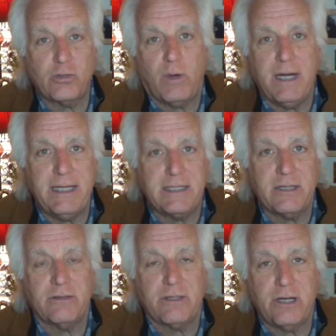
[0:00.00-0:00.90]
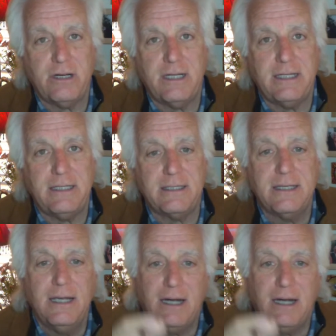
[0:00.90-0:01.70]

20s, and 30s,